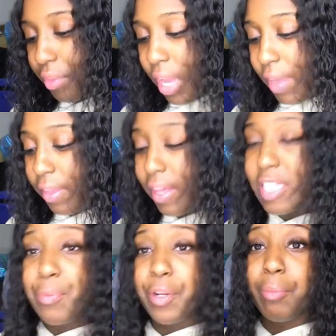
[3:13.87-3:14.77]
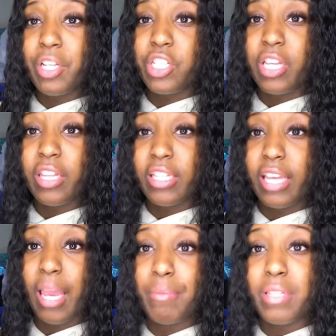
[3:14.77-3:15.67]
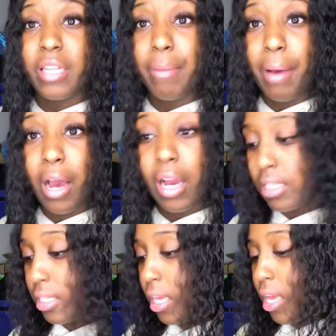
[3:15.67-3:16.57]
And then that's pretty much it that came in the box.